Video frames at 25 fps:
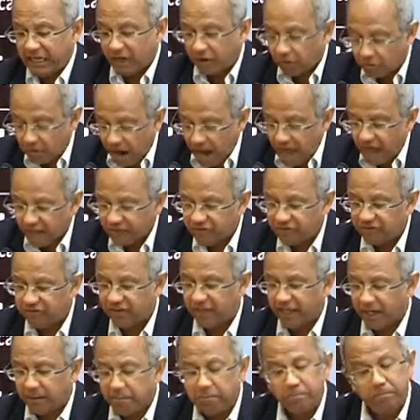grants
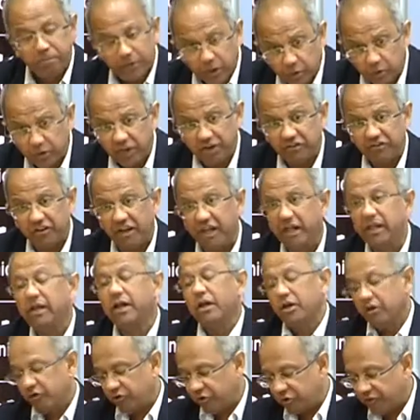impunity
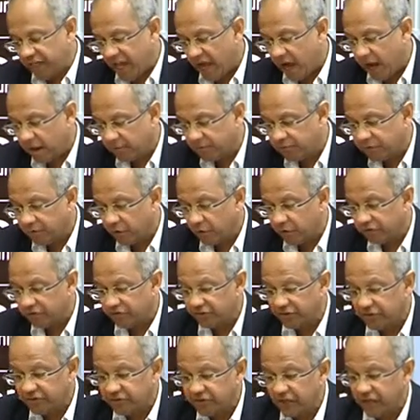to the armed
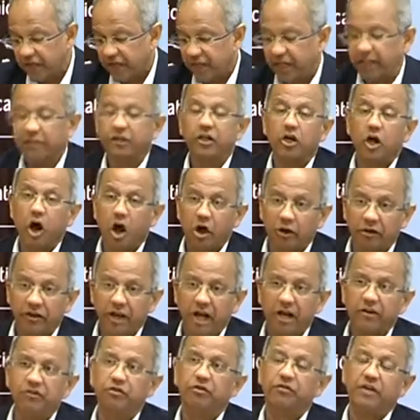forces in the
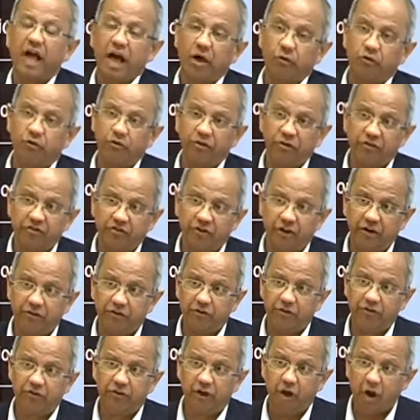conduct of
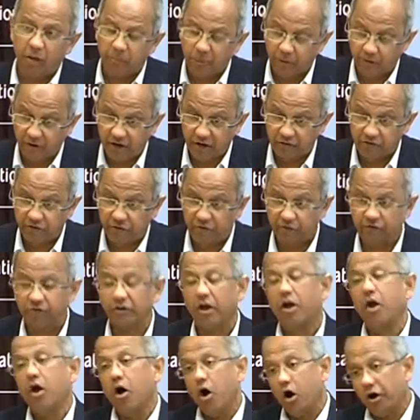counterinsurgency
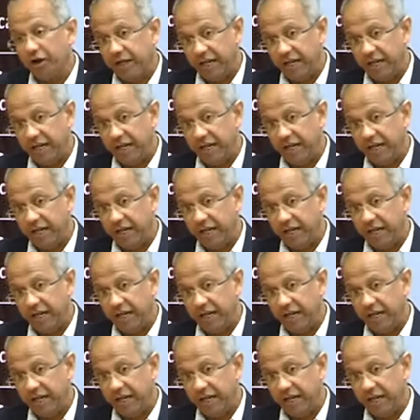operations on